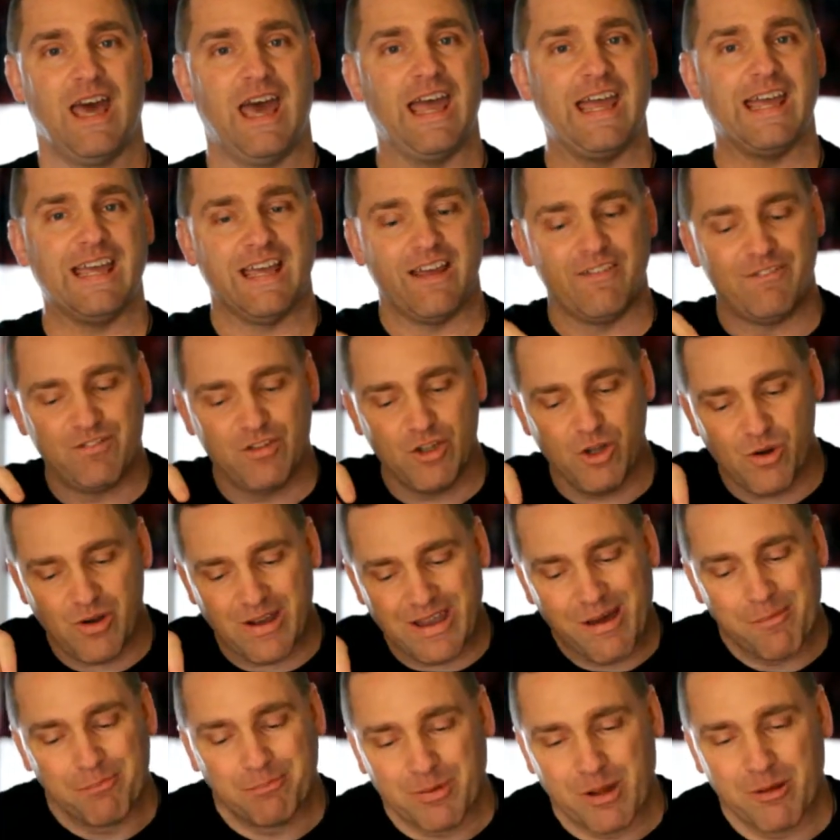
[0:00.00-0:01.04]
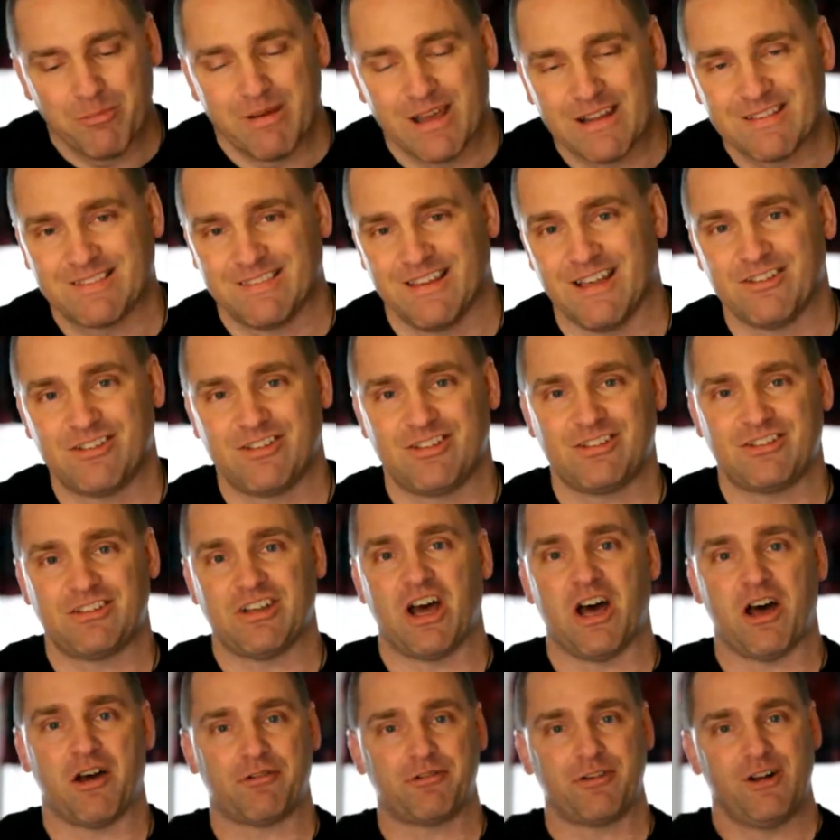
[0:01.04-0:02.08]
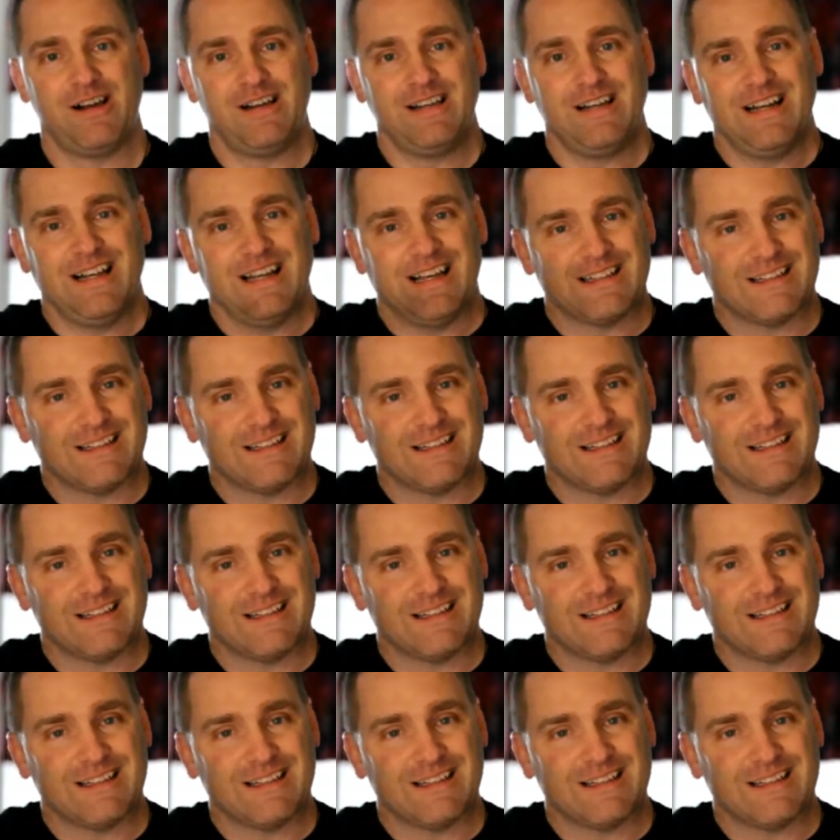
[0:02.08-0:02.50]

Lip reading: Hey, if you implement this stuff,